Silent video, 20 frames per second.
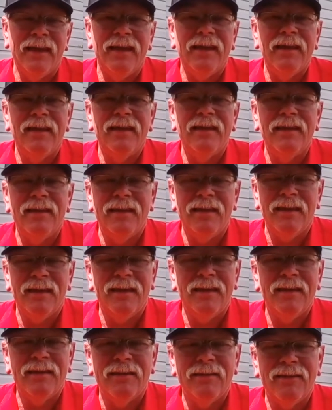and
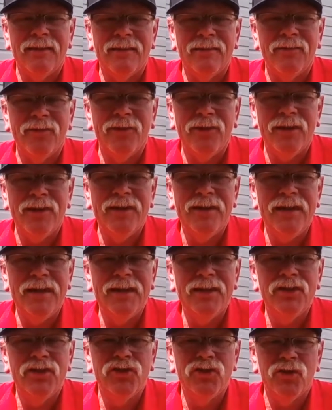uh, we're going to
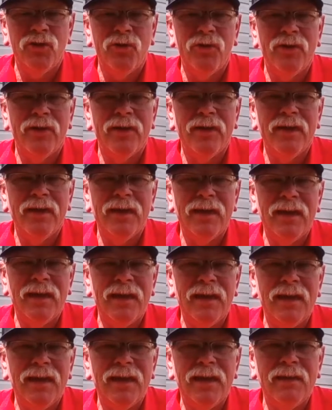enjoy
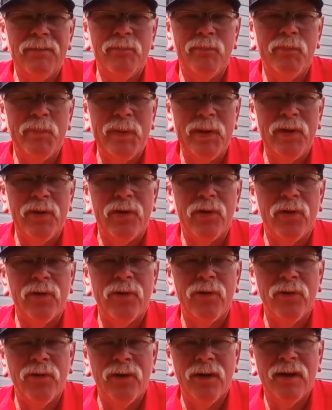a
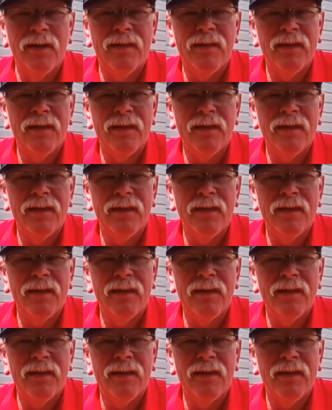beer